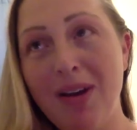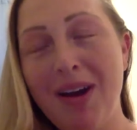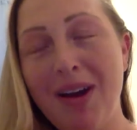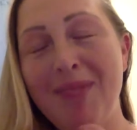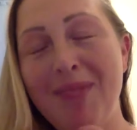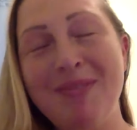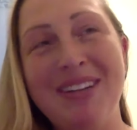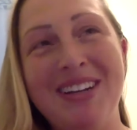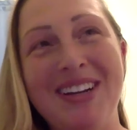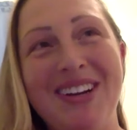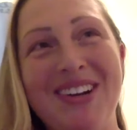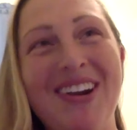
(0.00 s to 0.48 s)

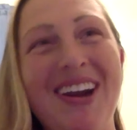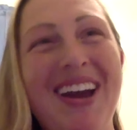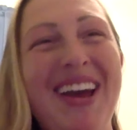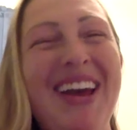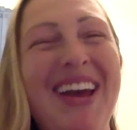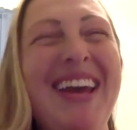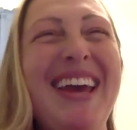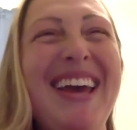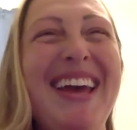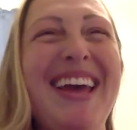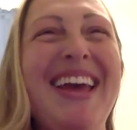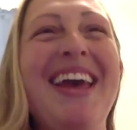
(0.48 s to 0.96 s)
I'm gonna cry.
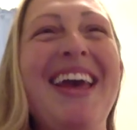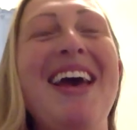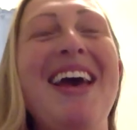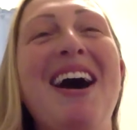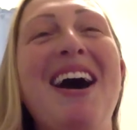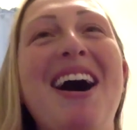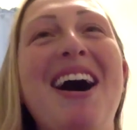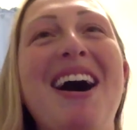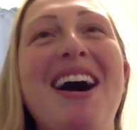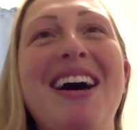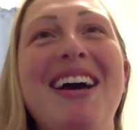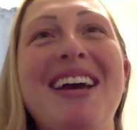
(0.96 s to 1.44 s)

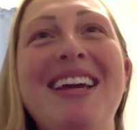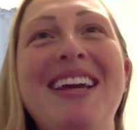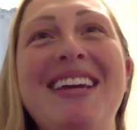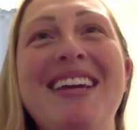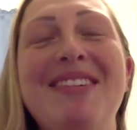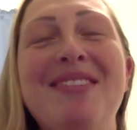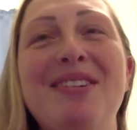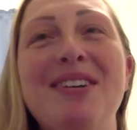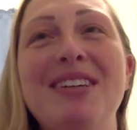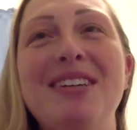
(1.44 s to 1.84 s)
Uh, he okay.